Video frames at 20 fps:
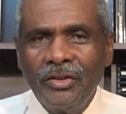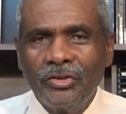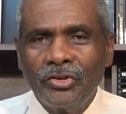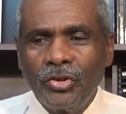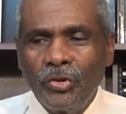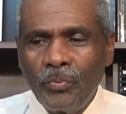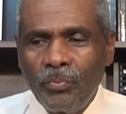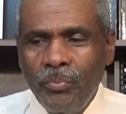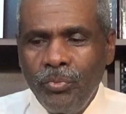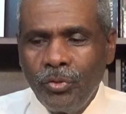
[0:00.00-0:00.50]

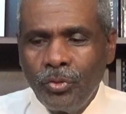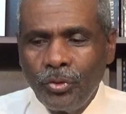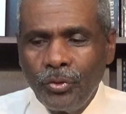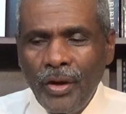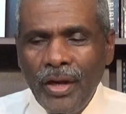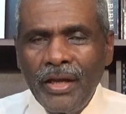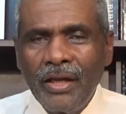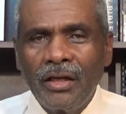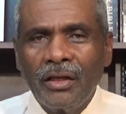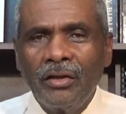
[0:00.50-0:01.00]
to
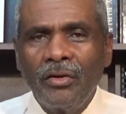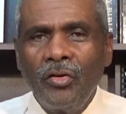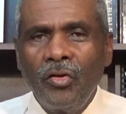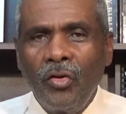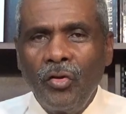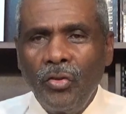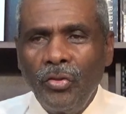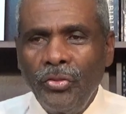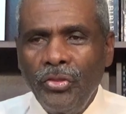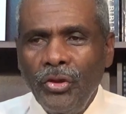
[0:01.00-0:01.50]
break
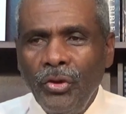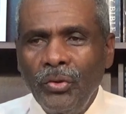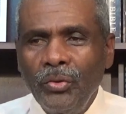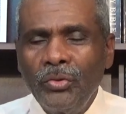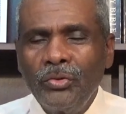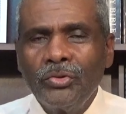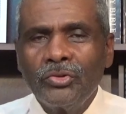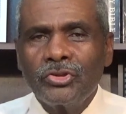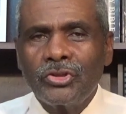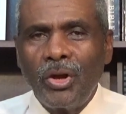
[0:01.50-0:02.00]

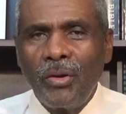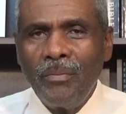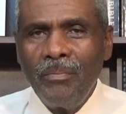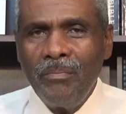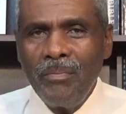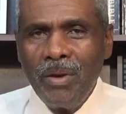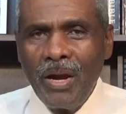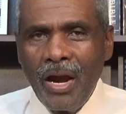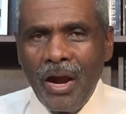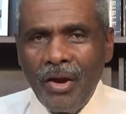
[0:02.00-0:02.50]
those
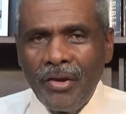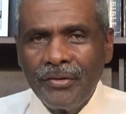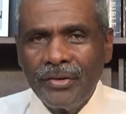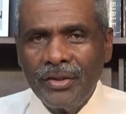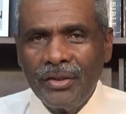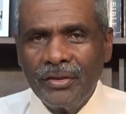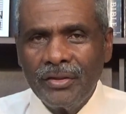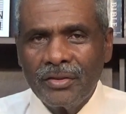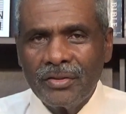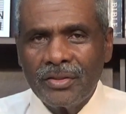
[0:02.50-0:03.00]

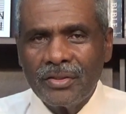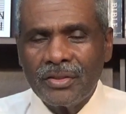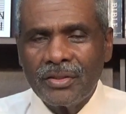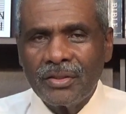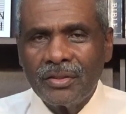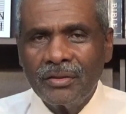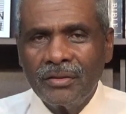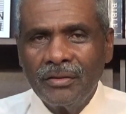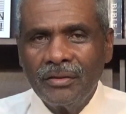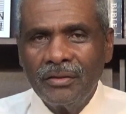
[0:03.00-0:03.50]

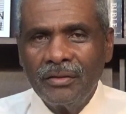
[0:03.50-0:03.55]
barriers